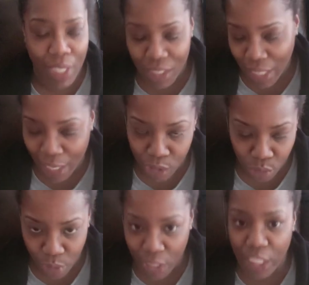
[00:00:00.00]
business down the
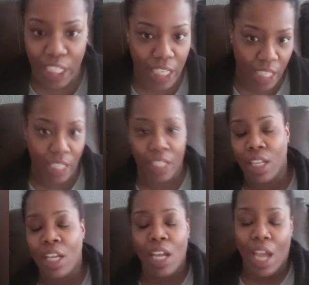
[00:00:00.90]
street again.
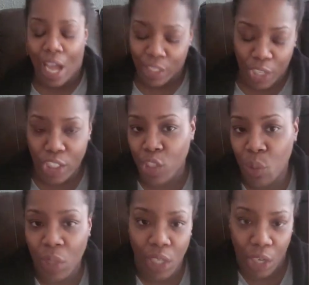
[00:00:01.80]
I thought she
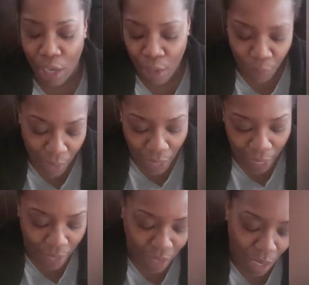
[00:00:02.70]
would have learned from the
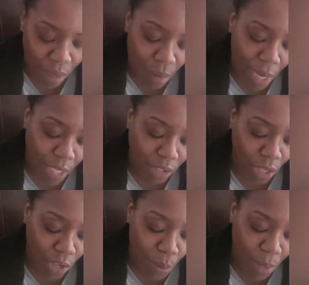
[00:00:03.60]
last time. I'm like,
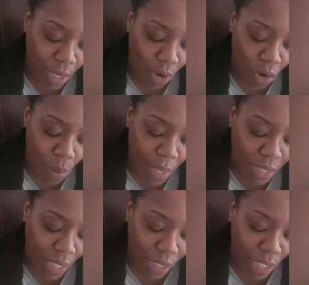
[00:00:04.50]
sir, you put your own
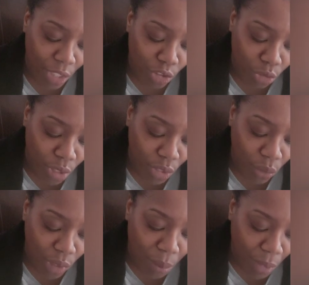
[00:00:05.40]
business out there in the street
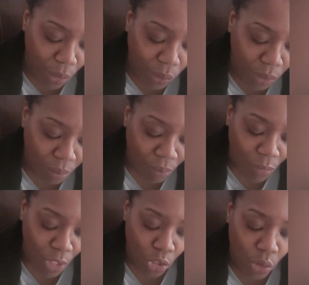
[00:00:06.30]
doing the most.
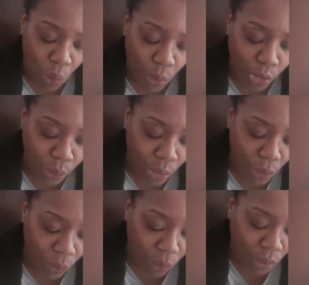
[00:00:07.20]
You know what you
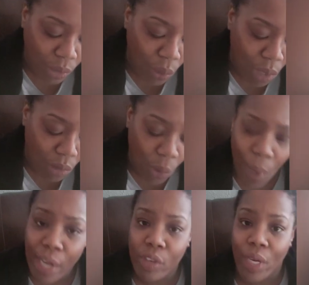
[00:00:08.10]
do. So I don't know
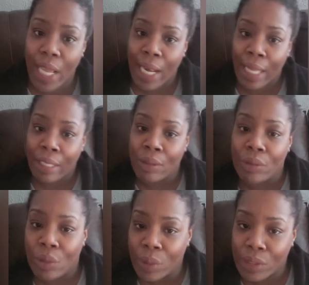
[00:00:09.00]
why you're trying to act like you don't
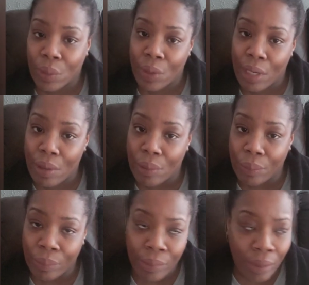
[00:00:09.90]
know what's going on.